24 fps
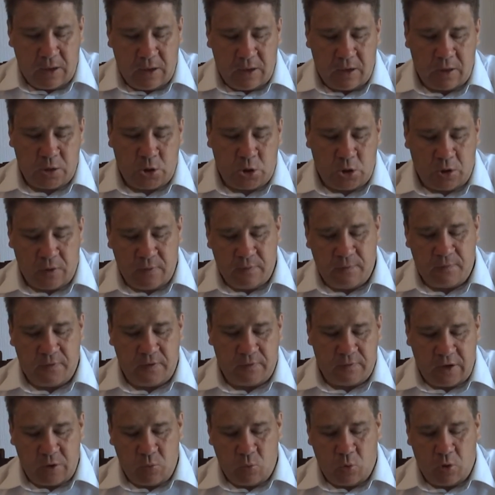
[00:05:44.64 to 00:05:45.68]
and John
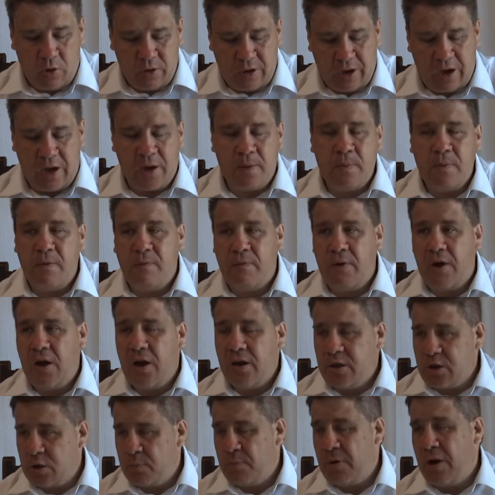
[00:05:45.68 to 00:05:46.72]
15:1, I am the
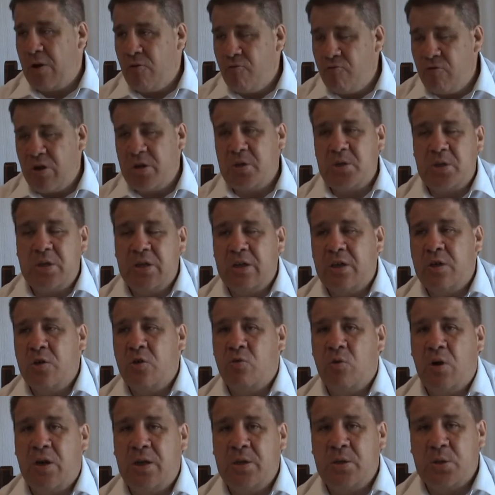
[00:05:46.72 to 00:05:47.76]
vine, it's about resting in
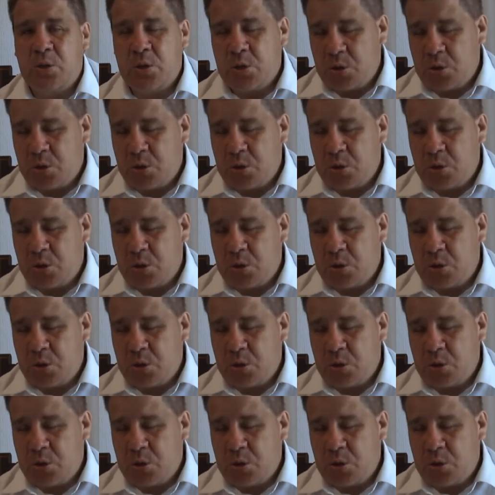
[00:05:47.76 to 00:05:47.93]
Christ.